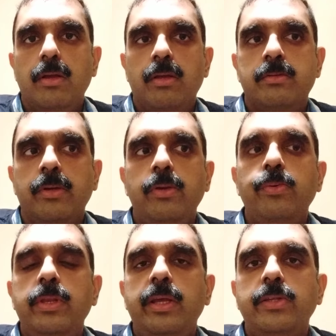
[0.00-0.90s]
So you
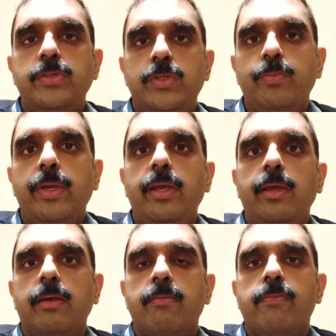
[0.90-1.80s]
need to
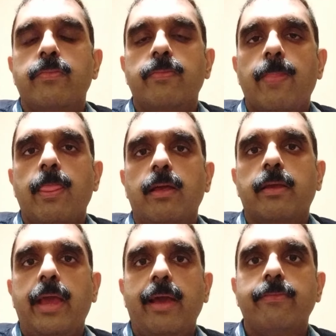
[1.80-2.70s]
be
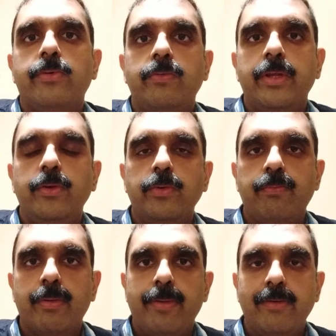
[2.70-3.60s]
careful when you
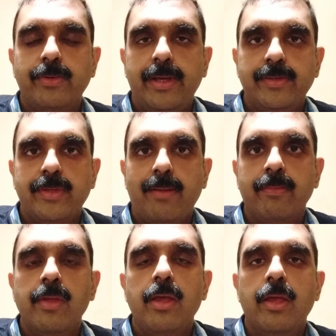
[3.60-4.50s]
prepare for the exam.
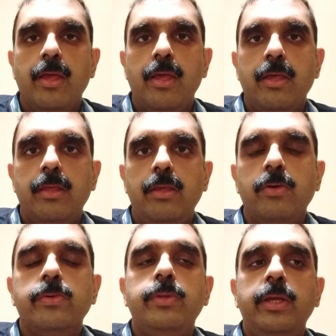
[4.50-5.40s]

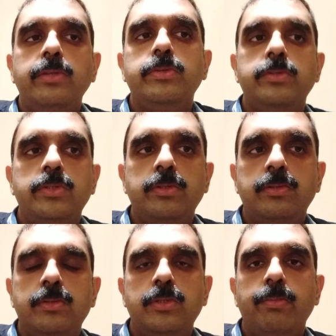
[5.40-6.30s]
You need
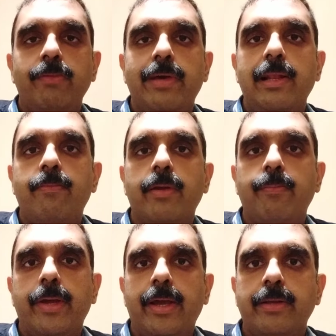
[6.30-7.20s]
to be well
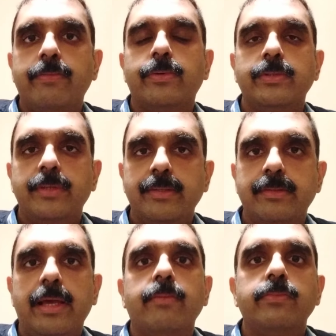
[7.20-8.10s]
prepared for this
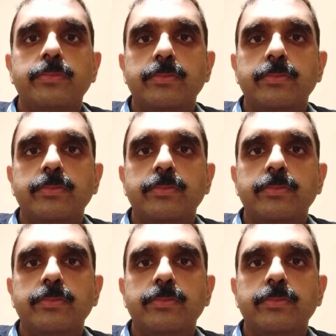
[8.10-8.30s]
exam.